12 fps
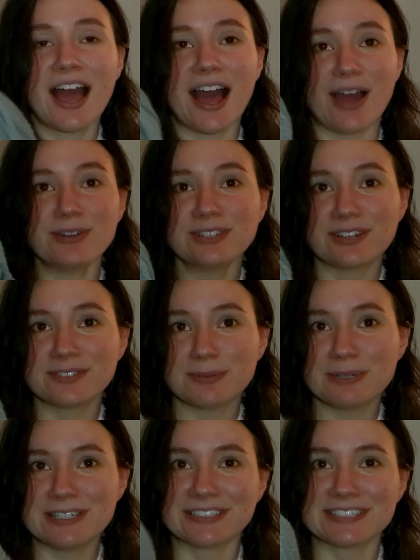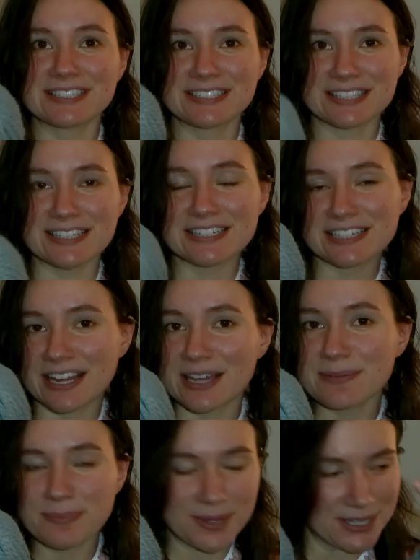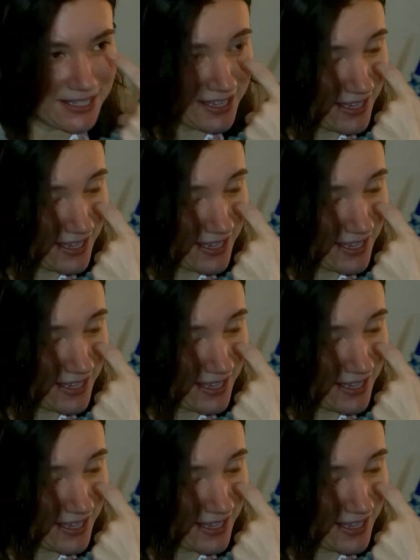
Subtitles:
I would love to be done this skein tonight, but